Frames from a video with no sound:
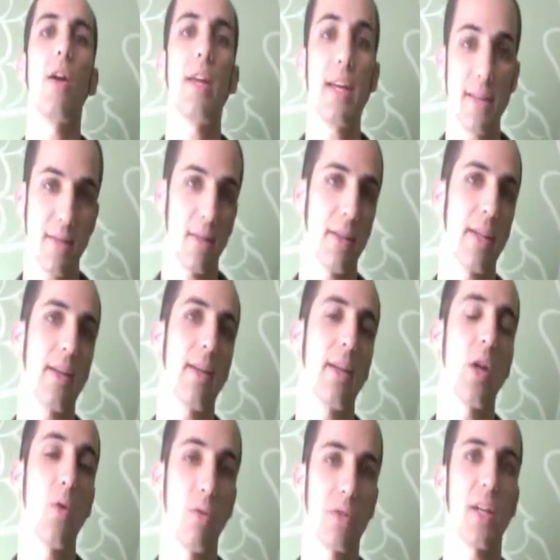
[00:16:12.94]
easily and
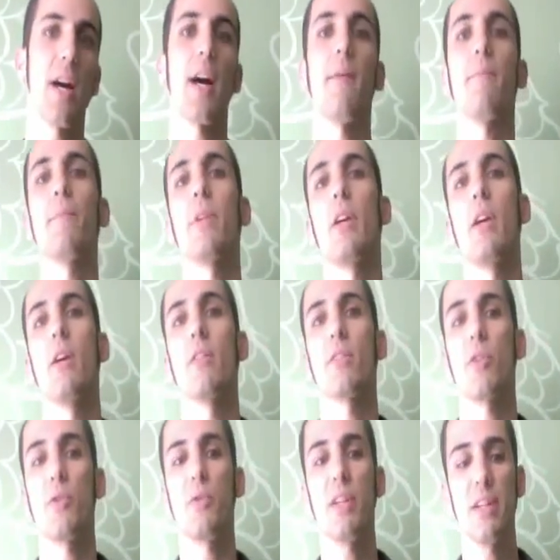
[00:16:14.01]
over time. So
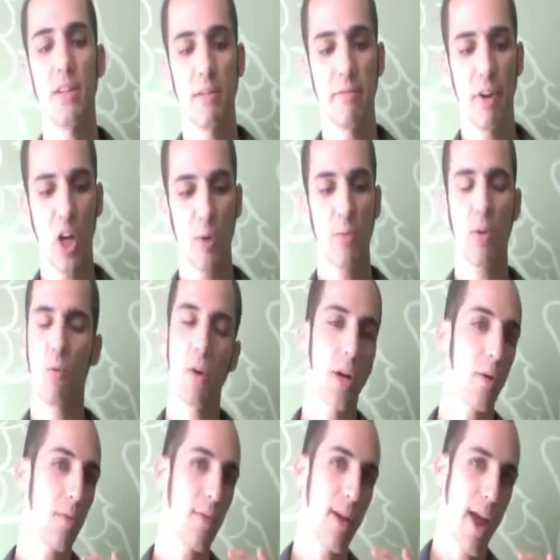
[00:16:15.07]
you need an environment
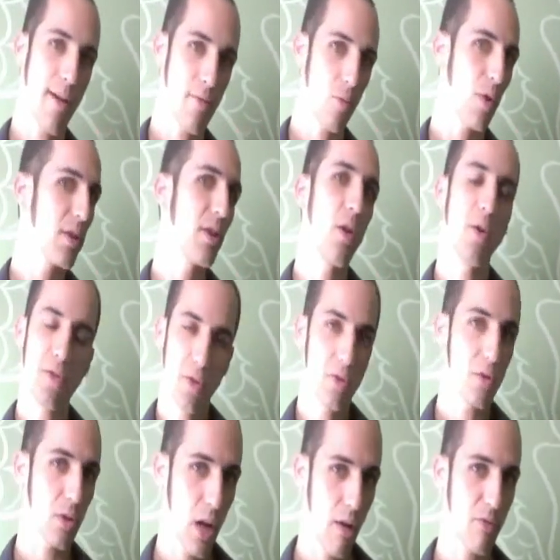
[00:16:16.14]
where everyone knows you and
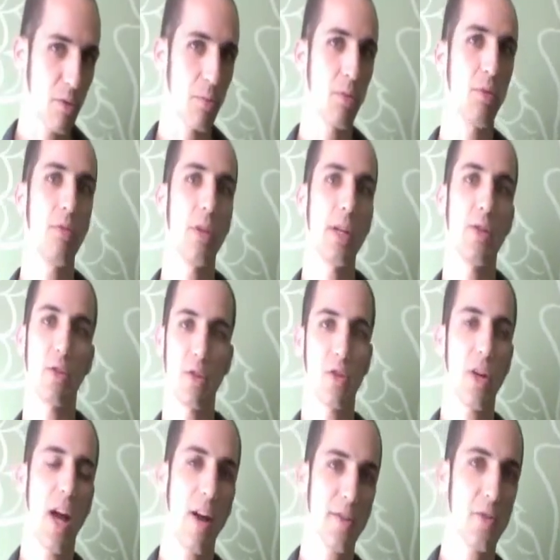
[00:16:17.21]
you're comfortable, either at
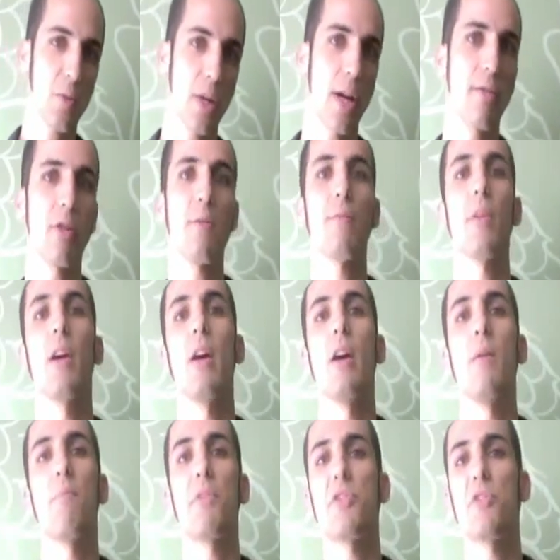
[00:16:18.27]
your house or whatever,
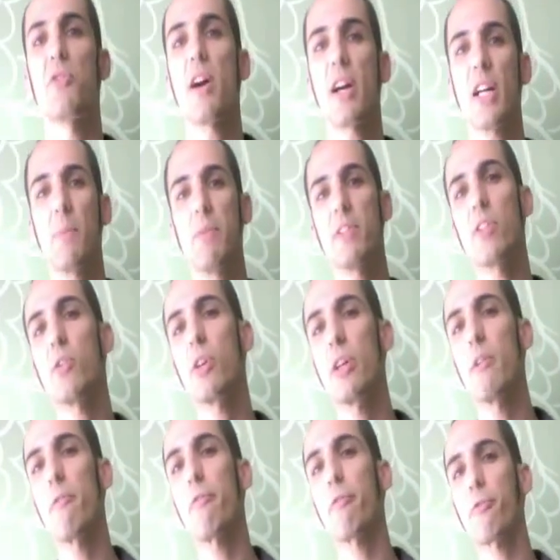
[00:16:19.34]
but you're not going to be so
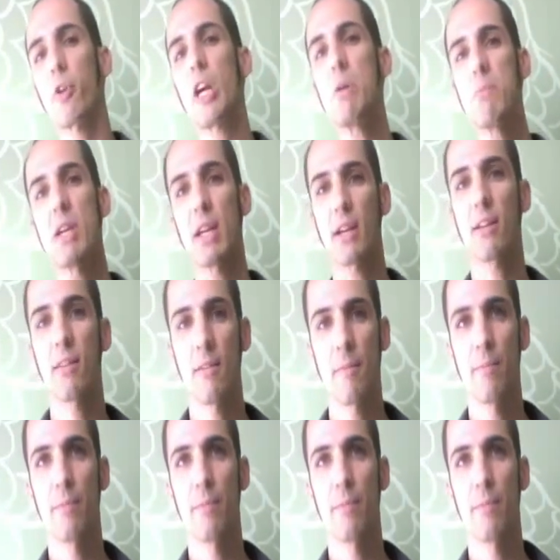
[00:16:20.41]
good at framing